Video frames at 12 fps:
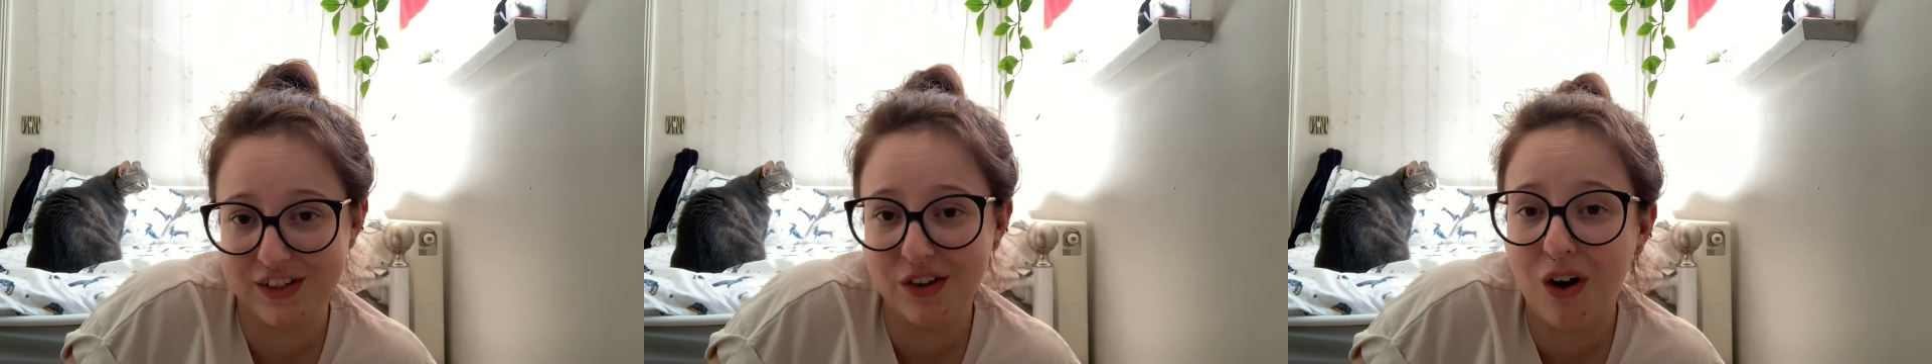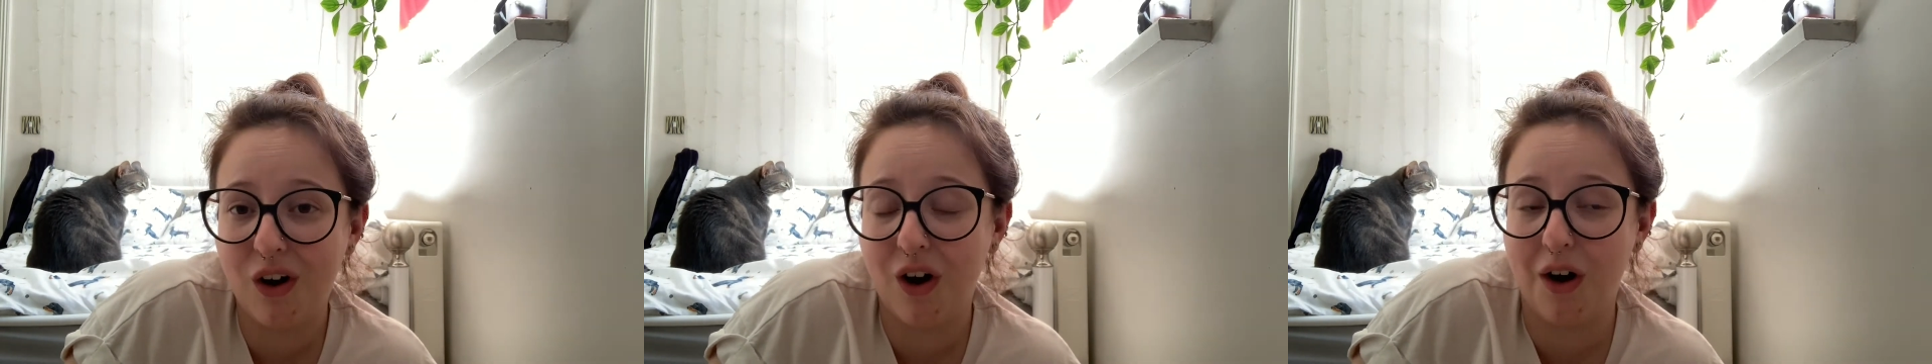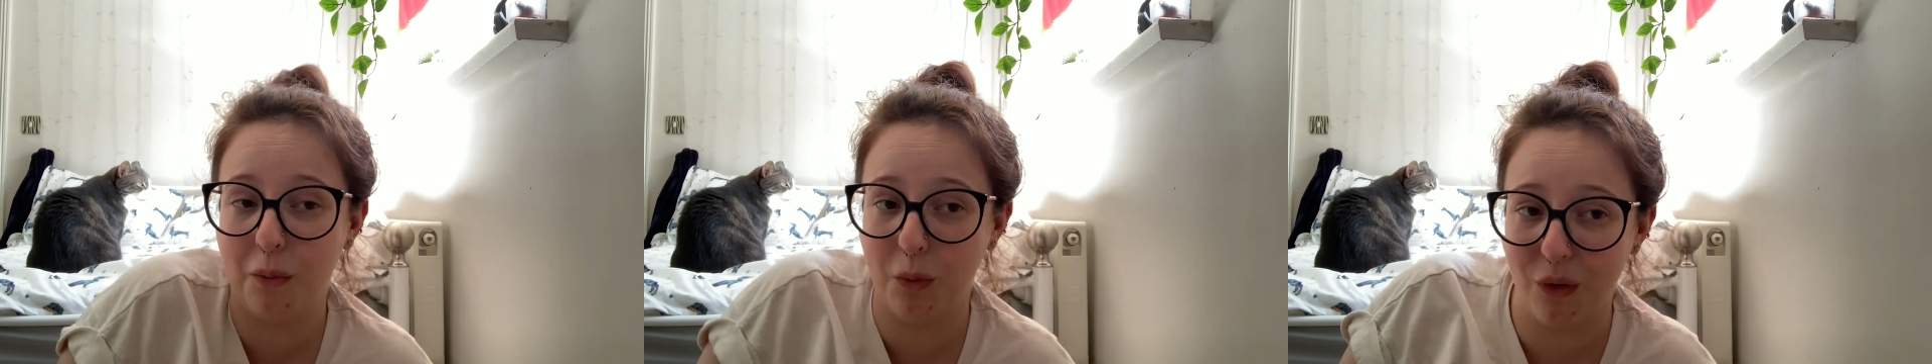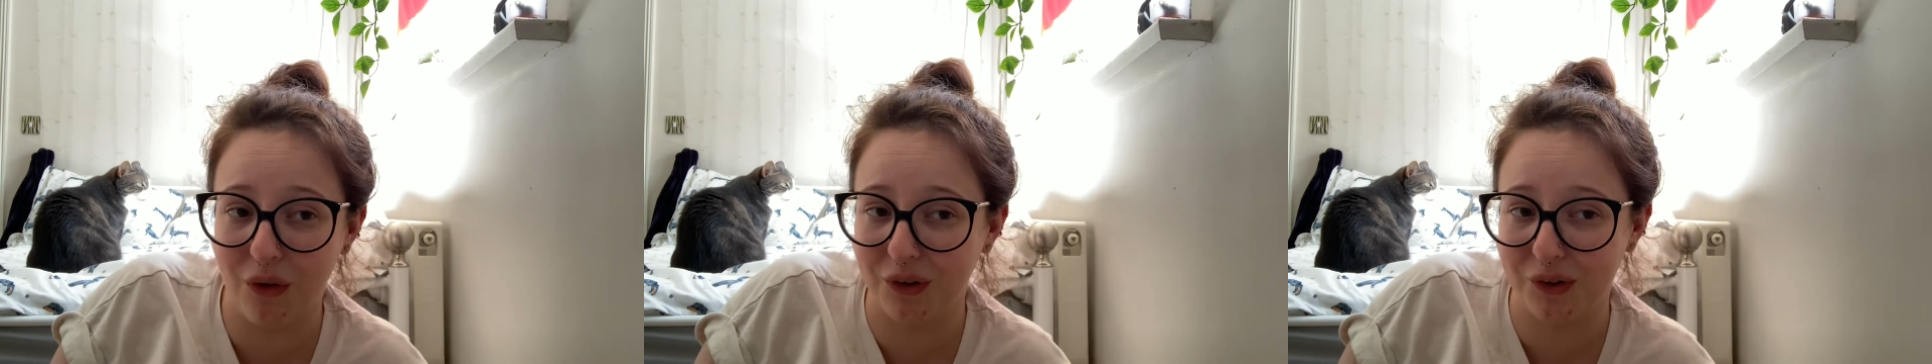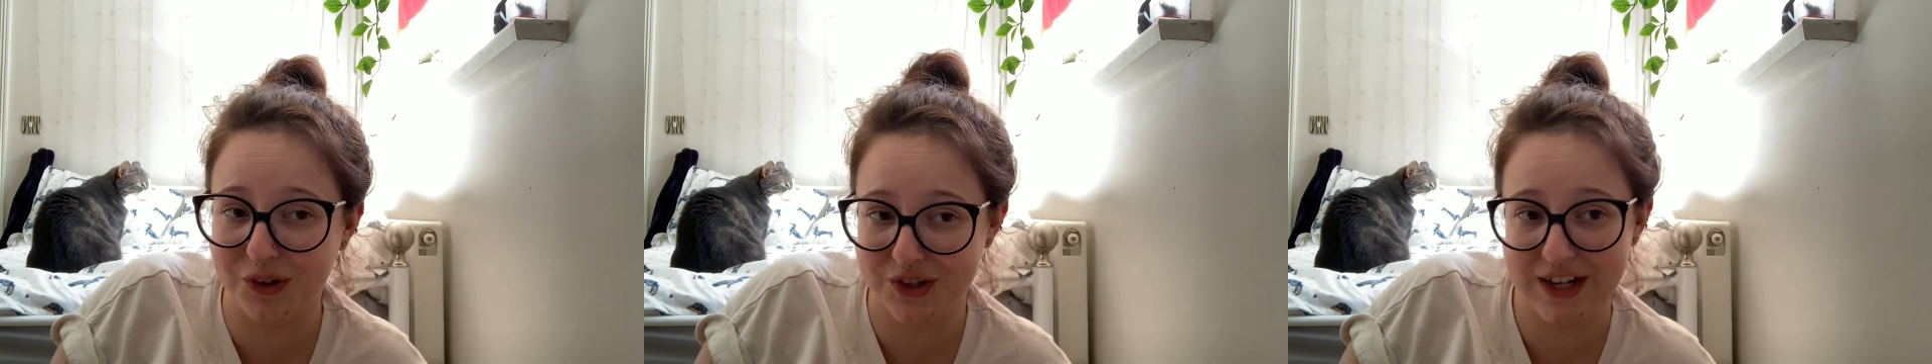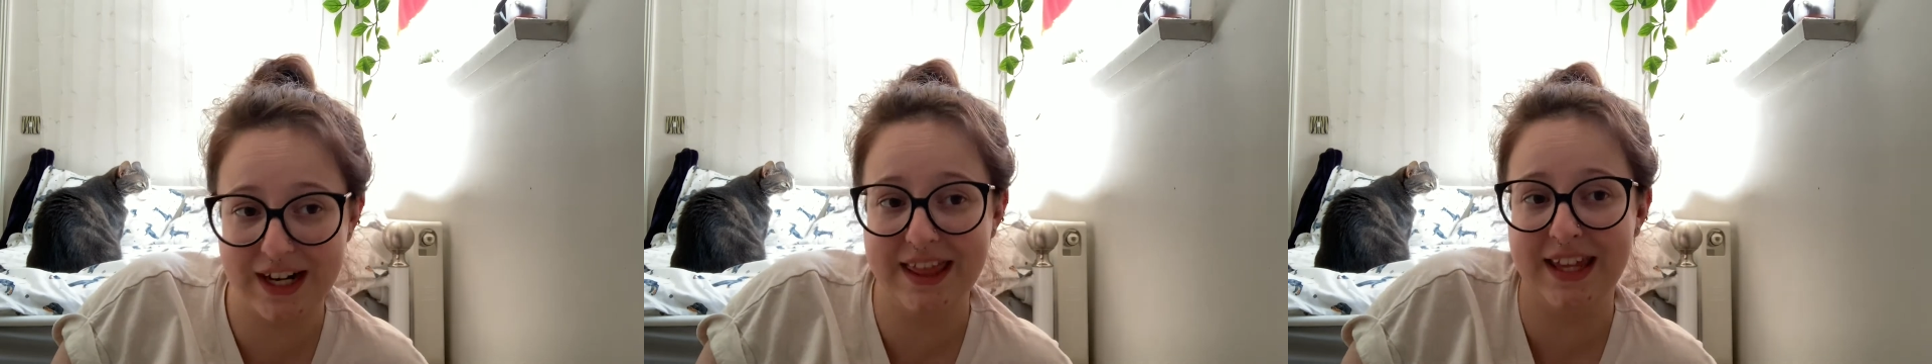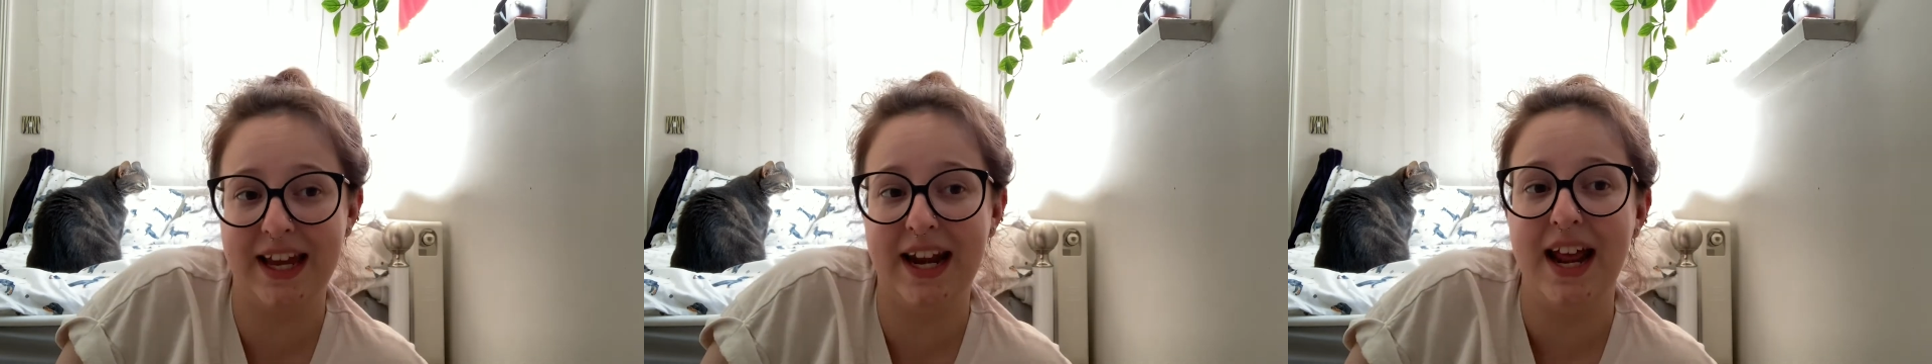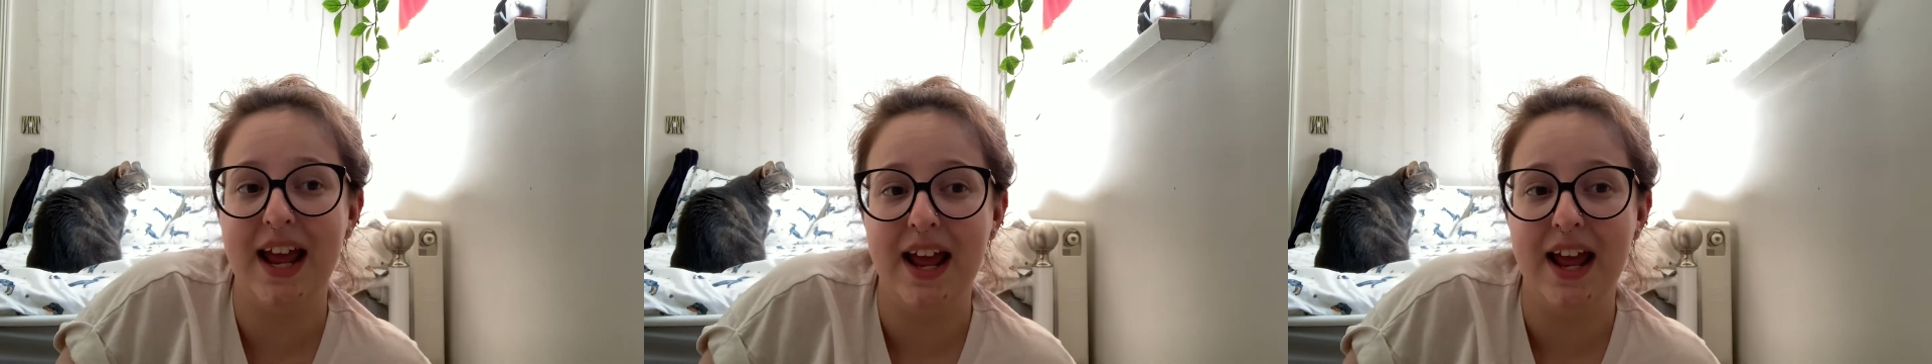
not a warlord or anything.